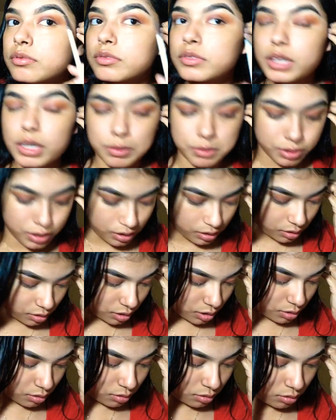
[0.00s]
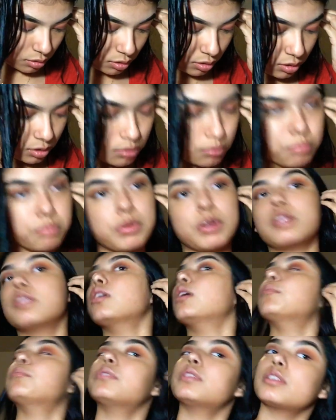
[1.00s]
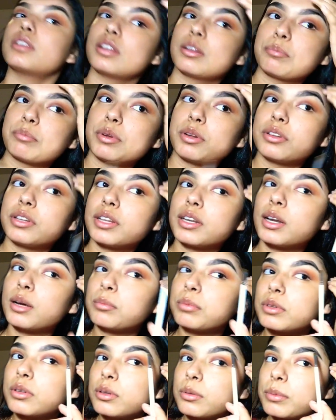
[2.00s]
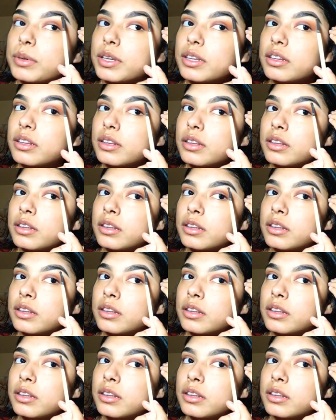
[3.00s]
I'm just gonna go ahead and just build it up a little bit.